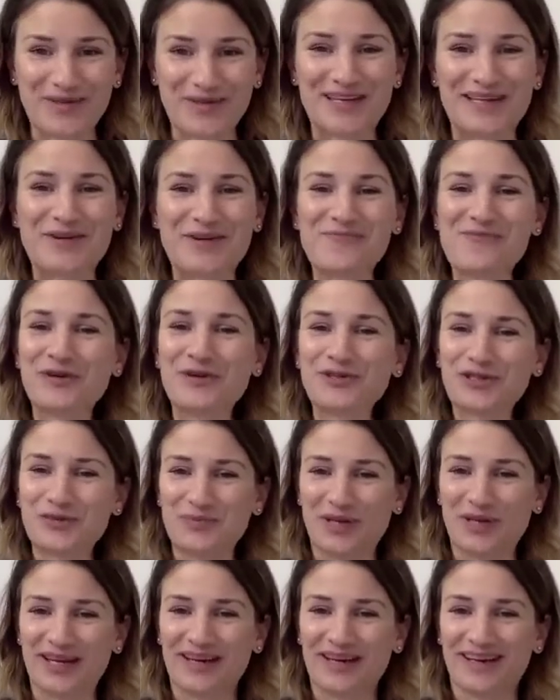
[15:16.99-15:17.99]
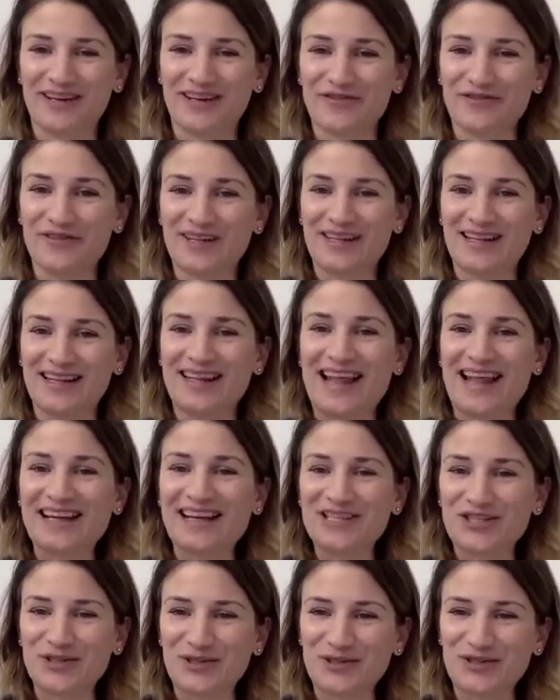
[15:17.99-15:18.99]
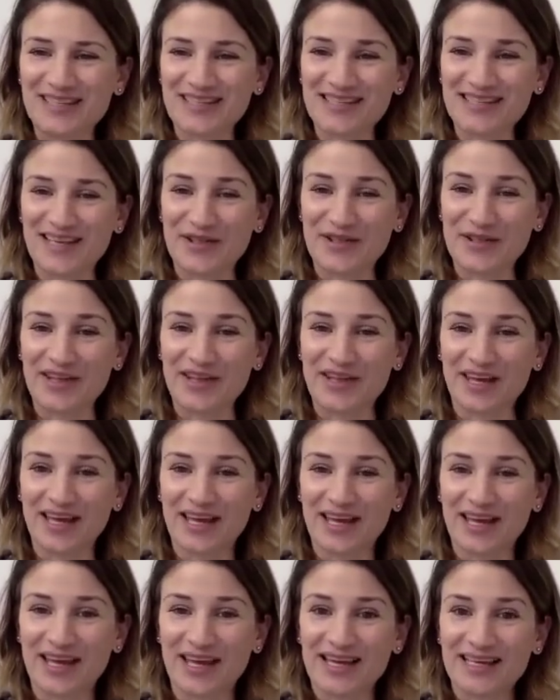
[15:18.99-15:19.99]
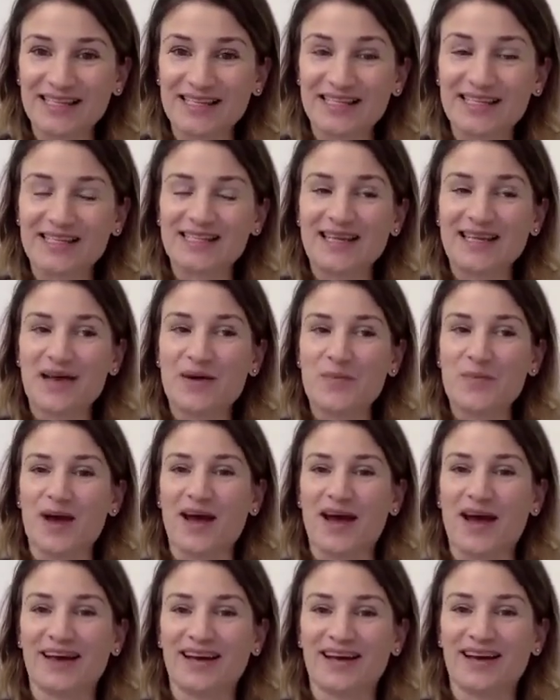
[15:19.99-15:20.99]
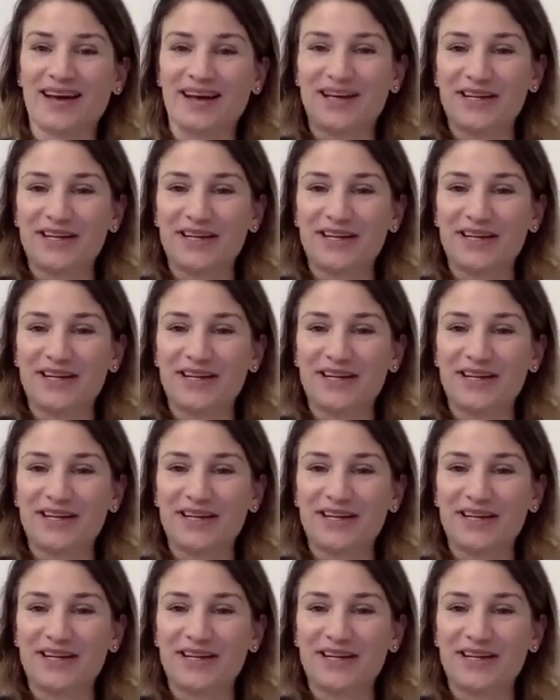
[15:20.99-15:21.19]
but he can watch me kind of latch onto something, step back,